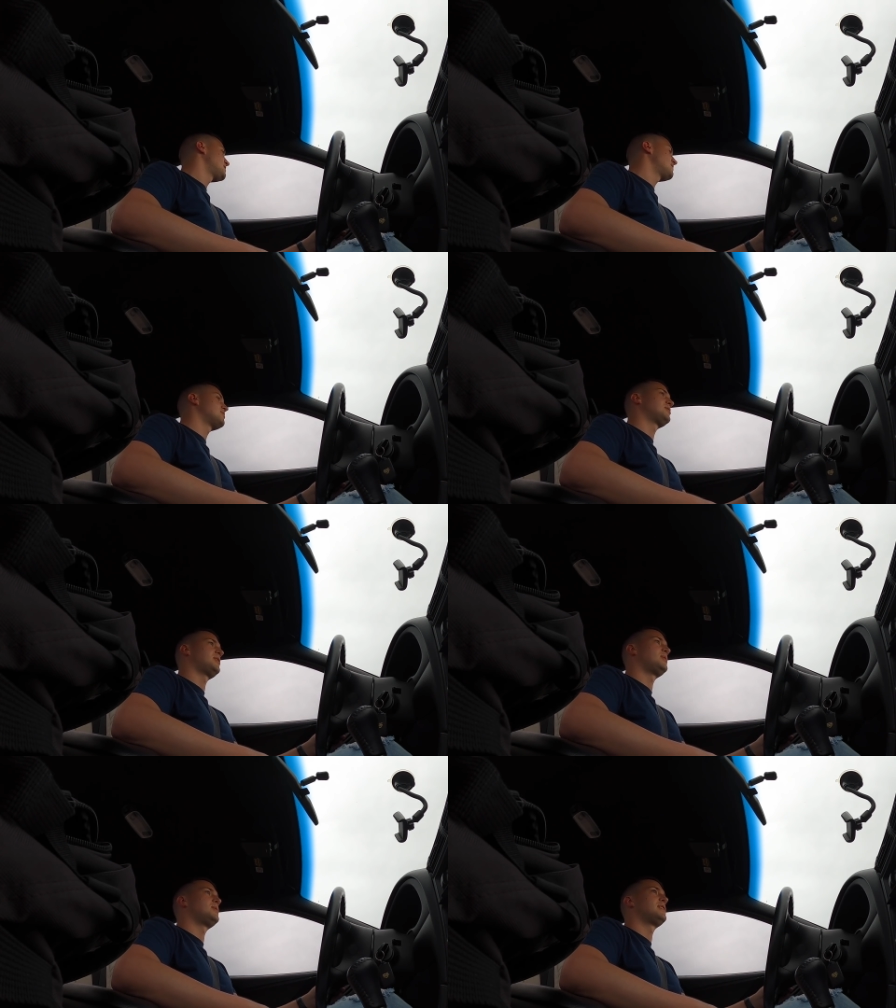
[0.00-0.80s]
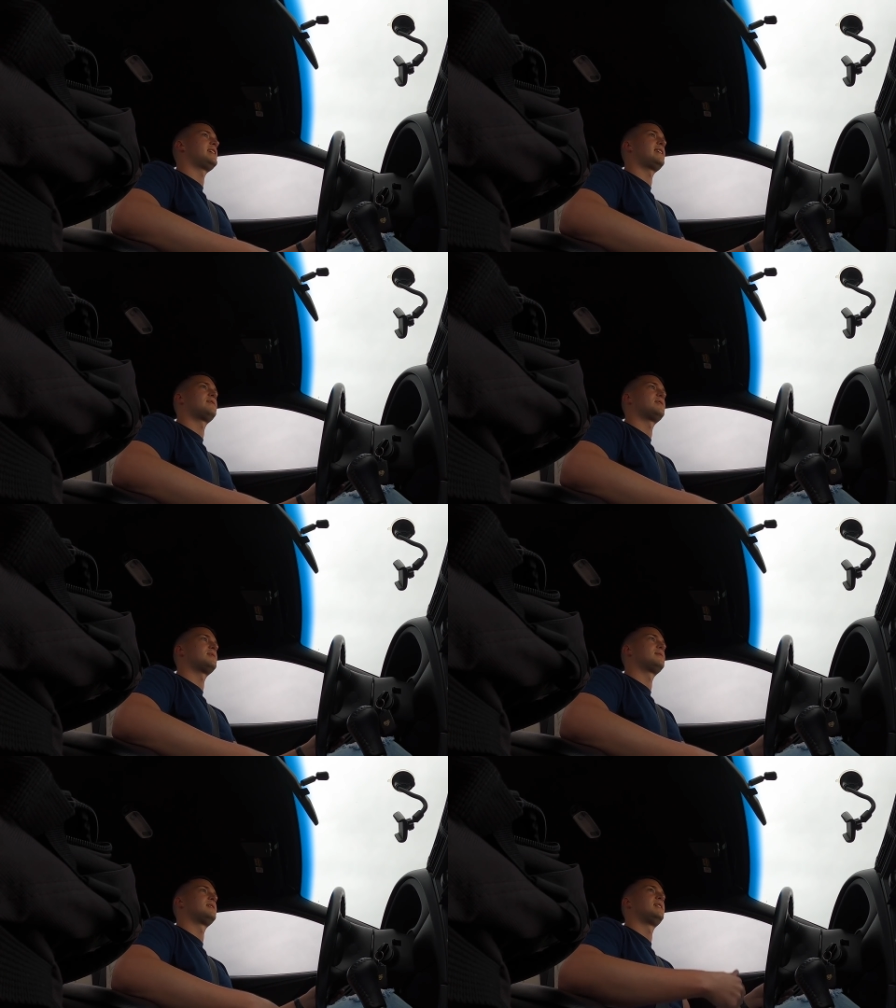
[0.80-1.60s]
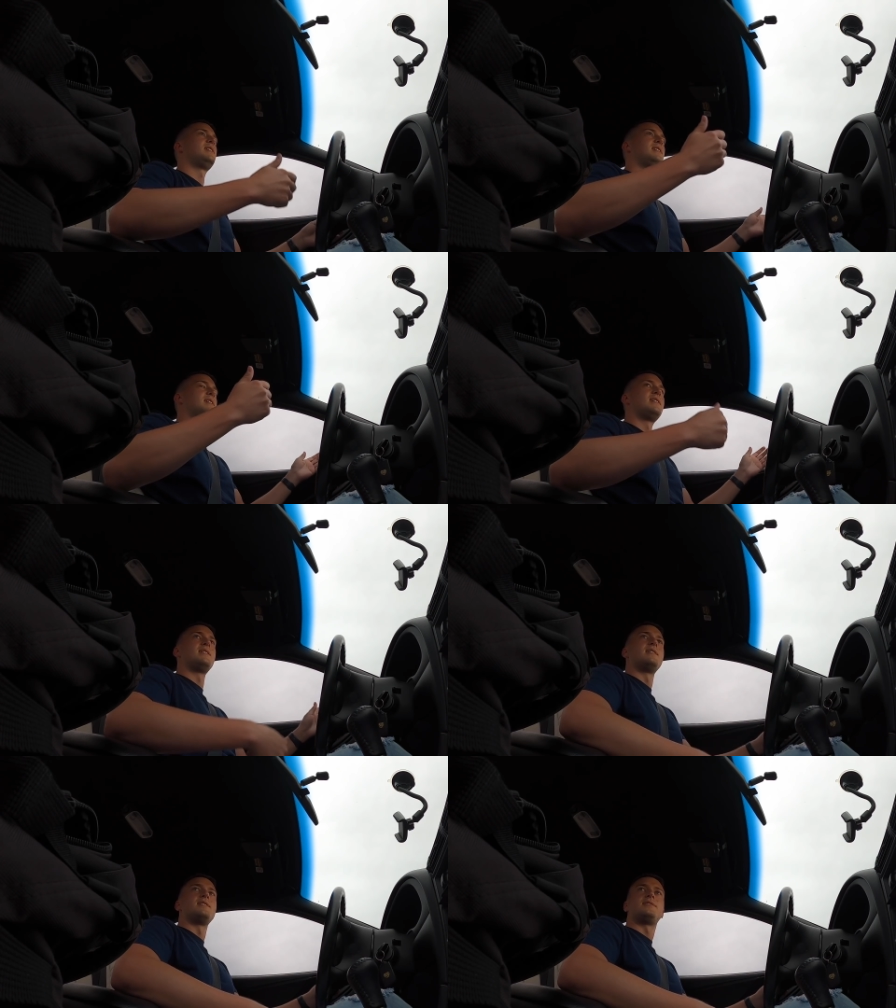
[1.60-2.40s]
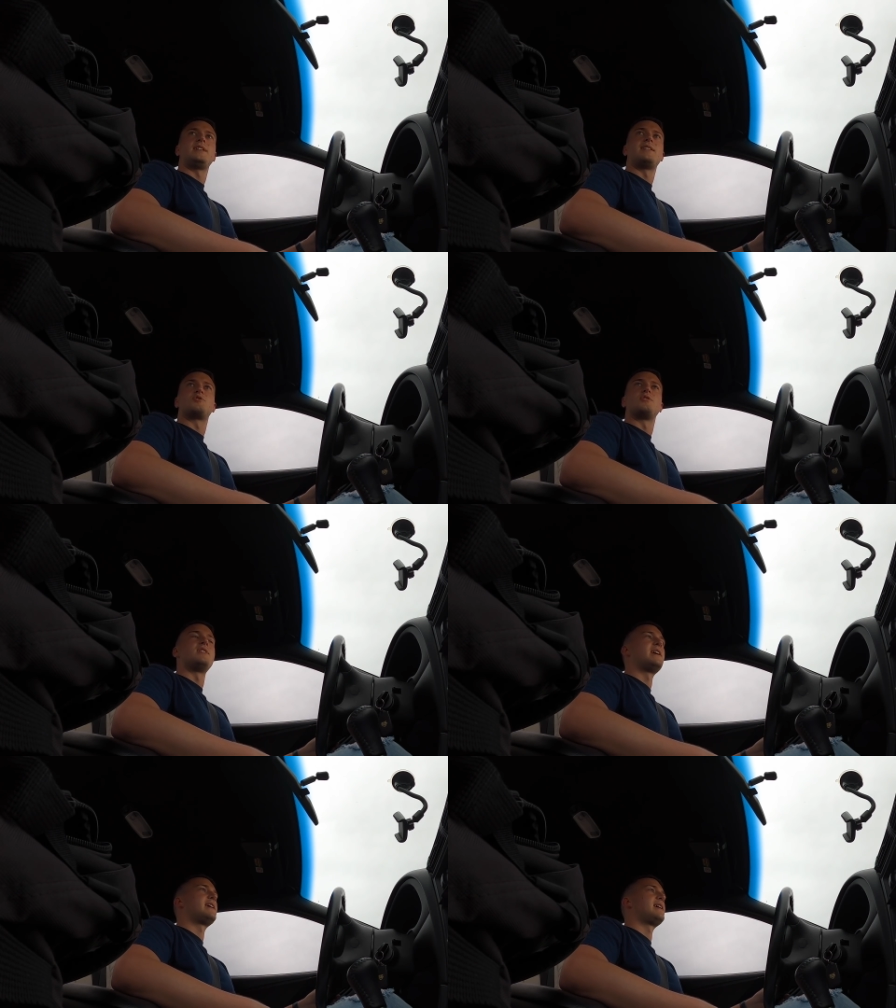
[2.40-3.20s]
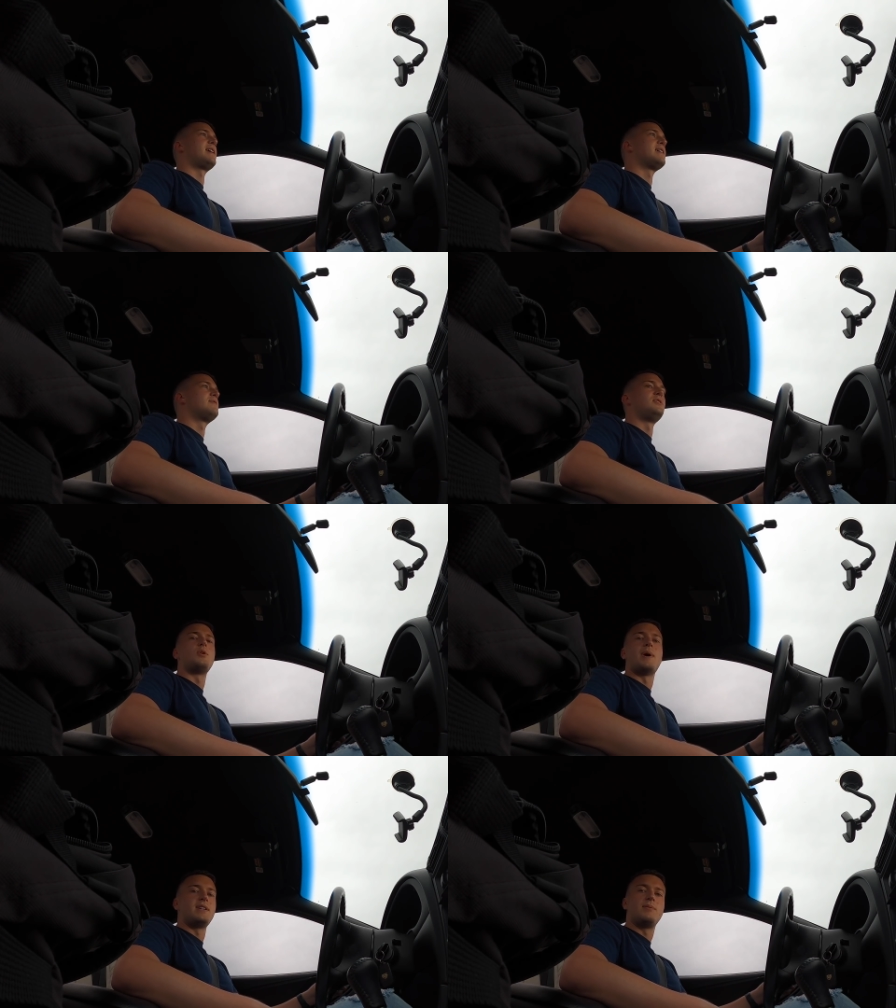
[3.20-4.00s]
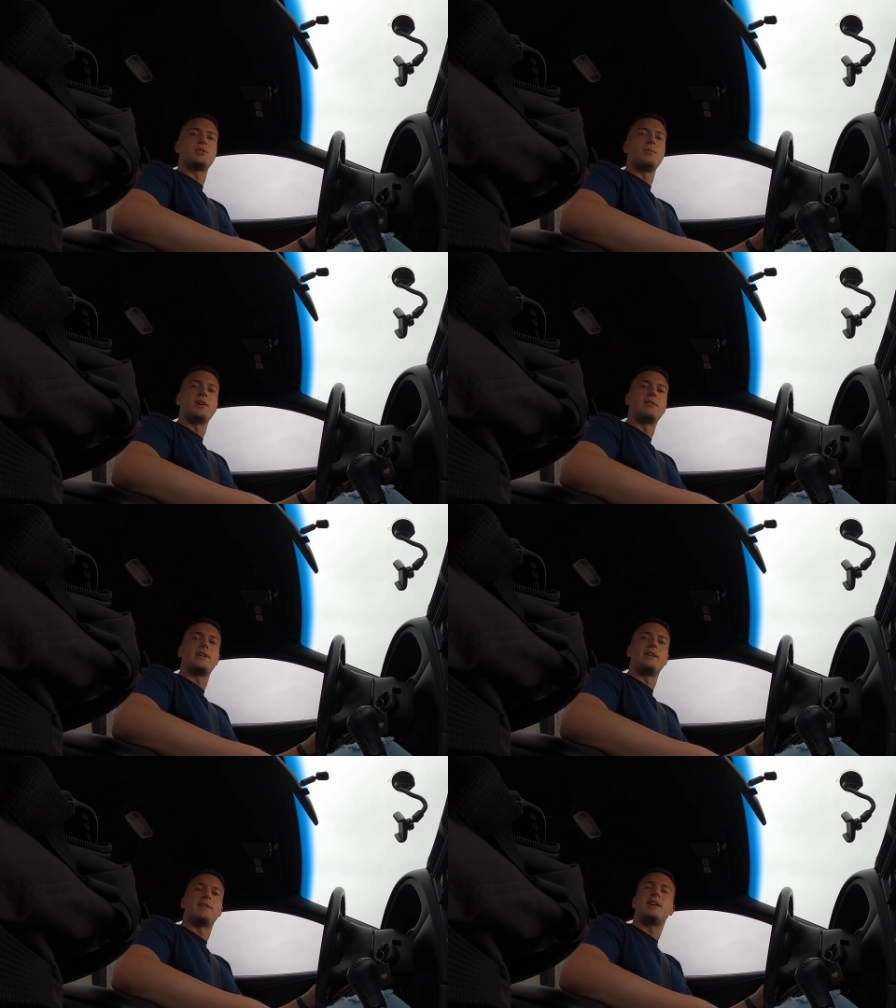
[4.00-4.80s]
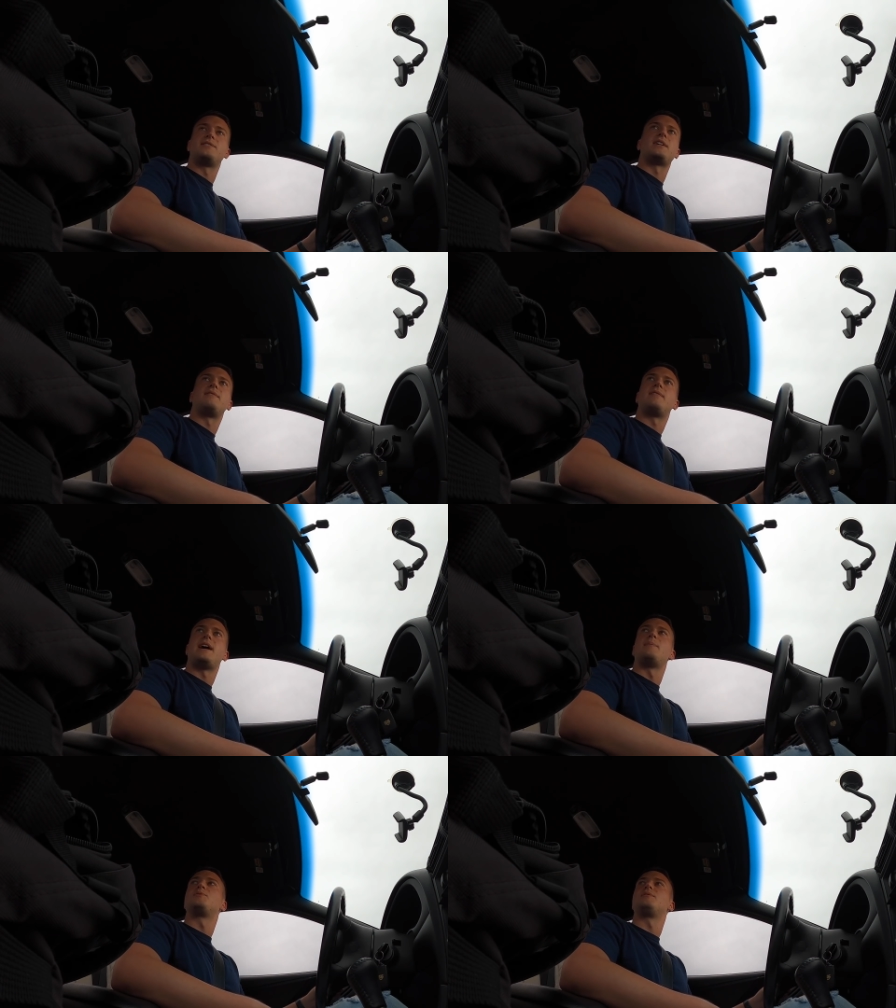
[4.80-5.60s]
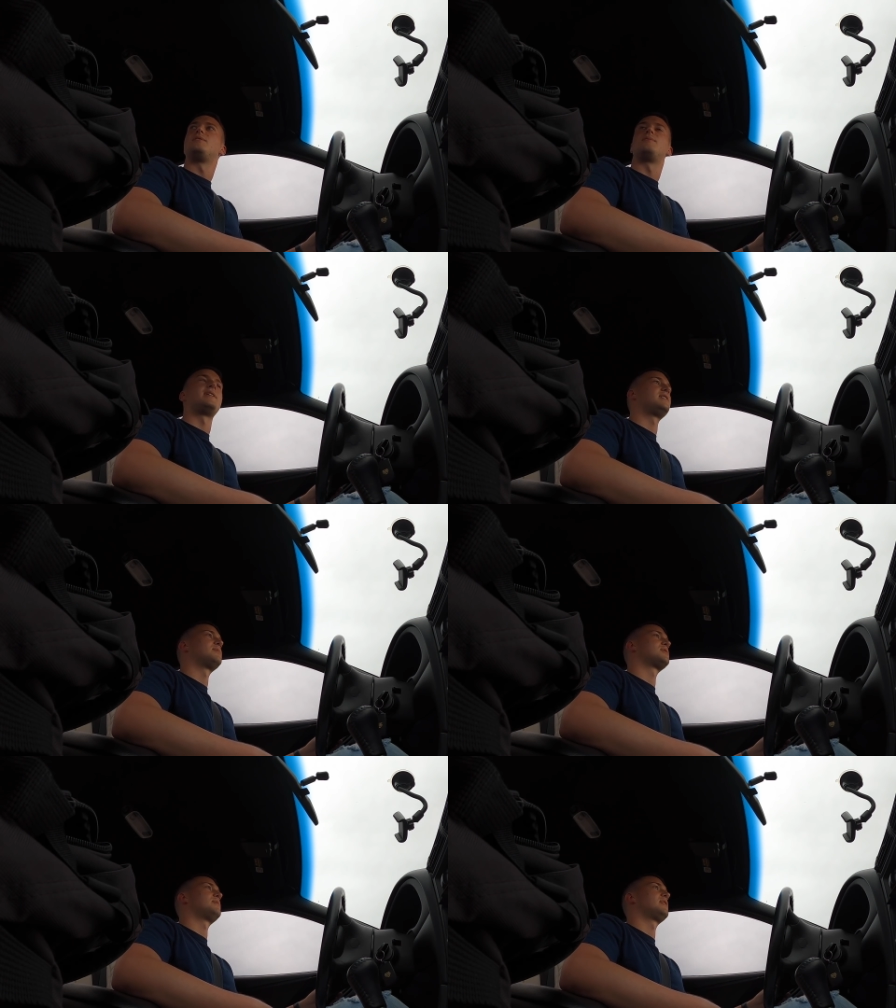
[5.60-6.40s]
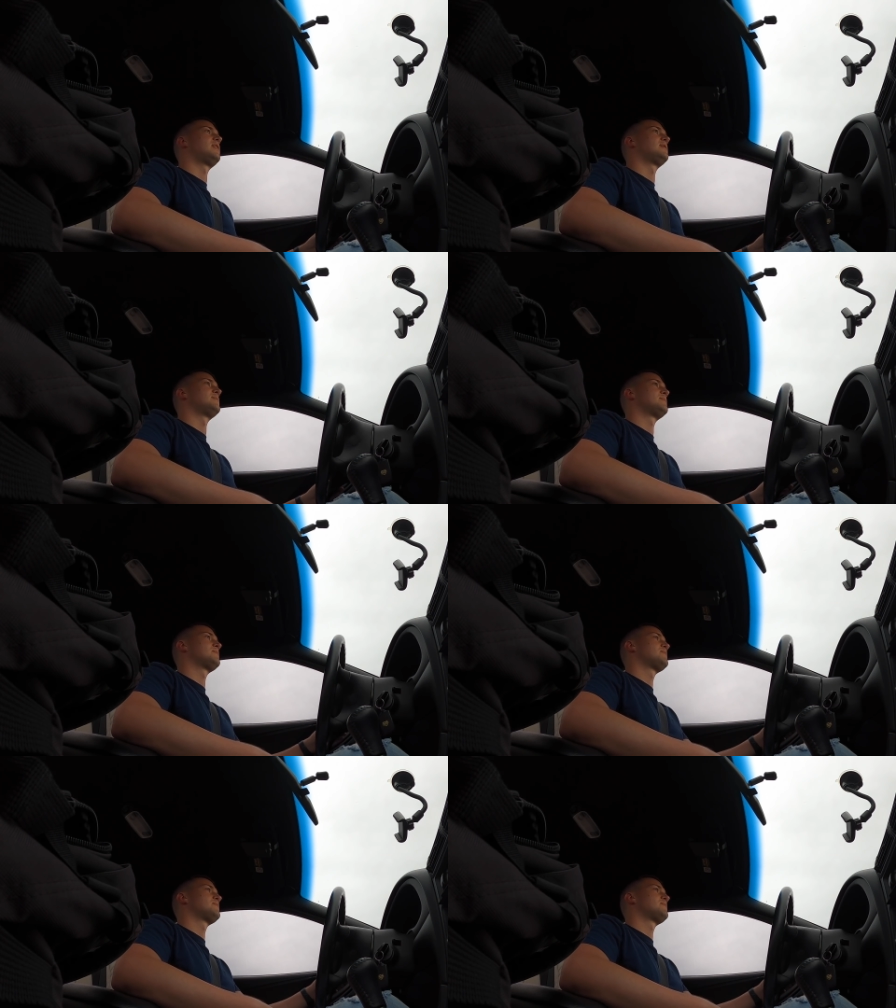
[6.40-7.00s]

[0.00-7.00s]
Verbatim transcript: to get this towed and I have to stay an extra night. I, I have no idea what's going on right now, guys. I have absolutely no idea what's going on.